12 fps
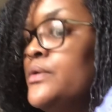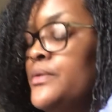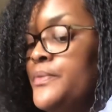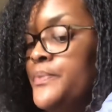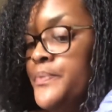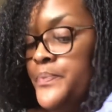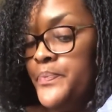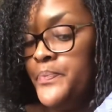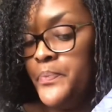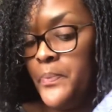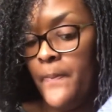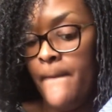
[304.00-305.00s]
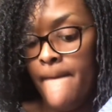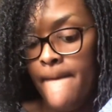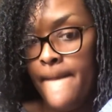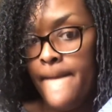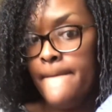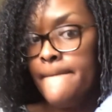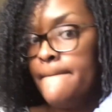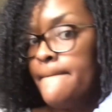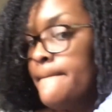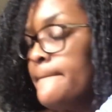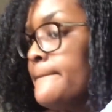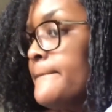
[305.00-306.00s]
I basically do like a
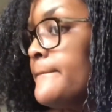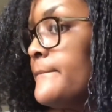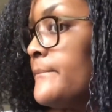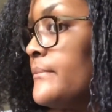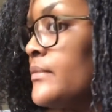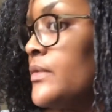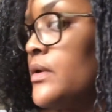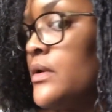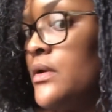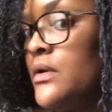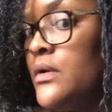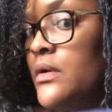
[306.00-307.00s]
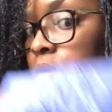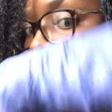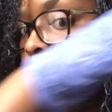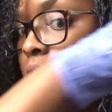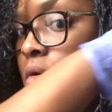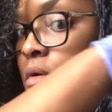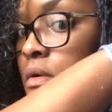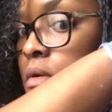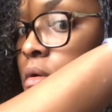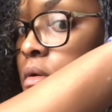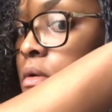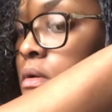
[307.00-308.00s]
turning motion with my wrist. You'll
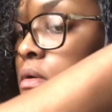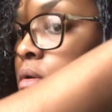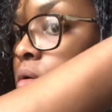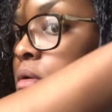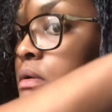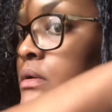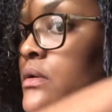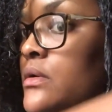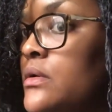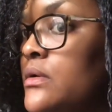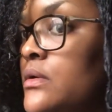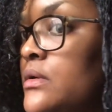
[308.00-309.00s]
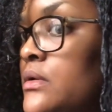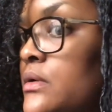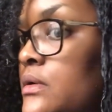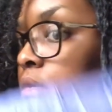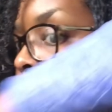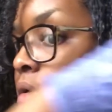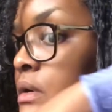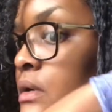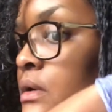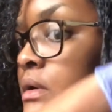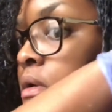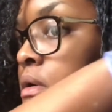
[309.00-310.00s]
see it here. So I'm just
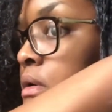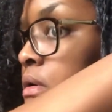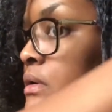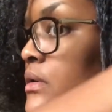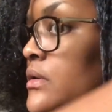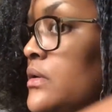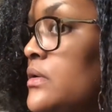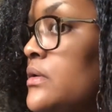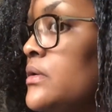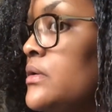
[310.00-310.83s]
going to brush through.